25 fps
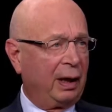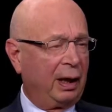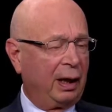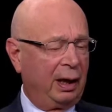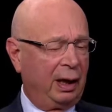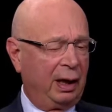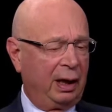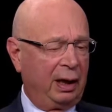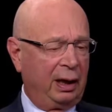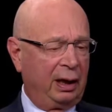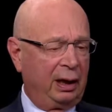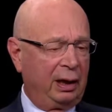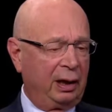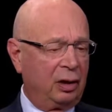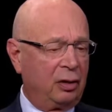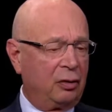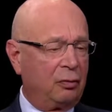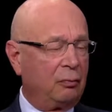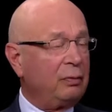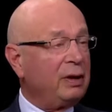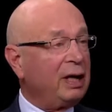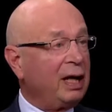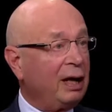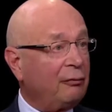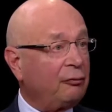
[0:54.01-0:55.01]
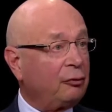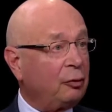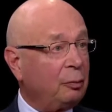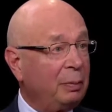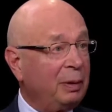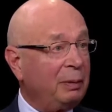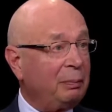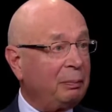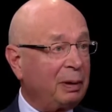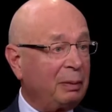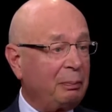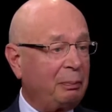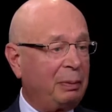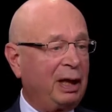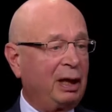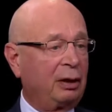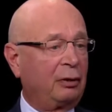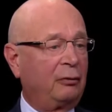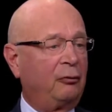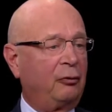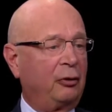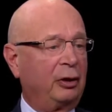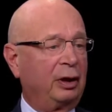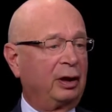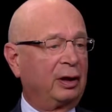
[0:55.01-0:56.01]
And we have to be
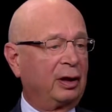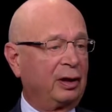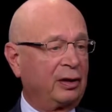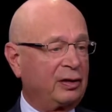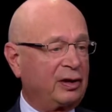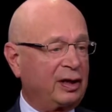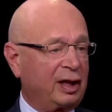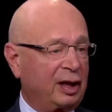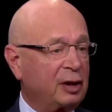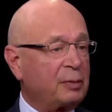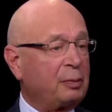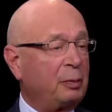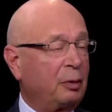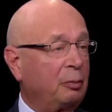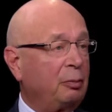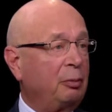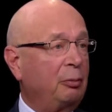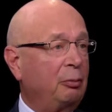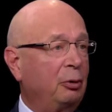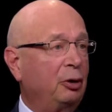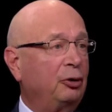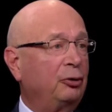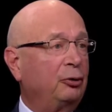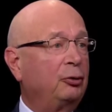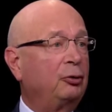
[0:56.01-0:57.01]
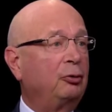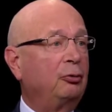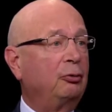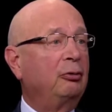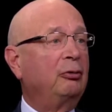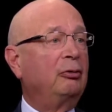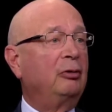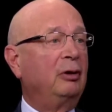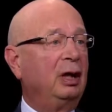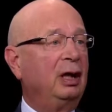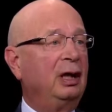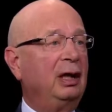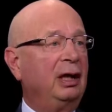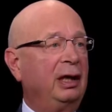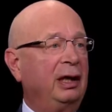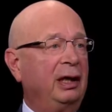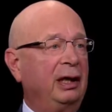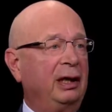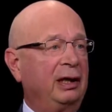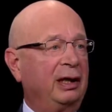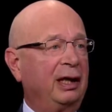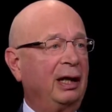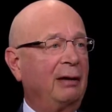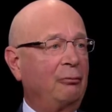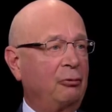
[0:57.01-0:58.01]
prepared for it. And that's what we want to do
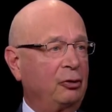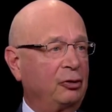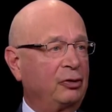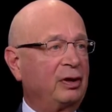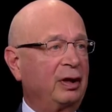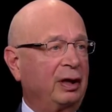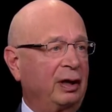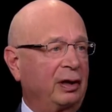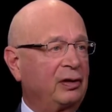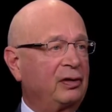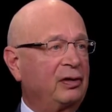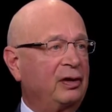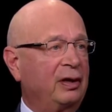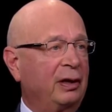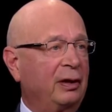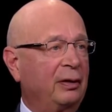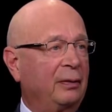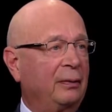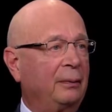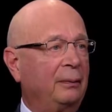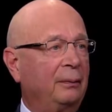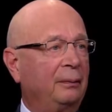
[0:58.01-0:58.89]
in Davos next year.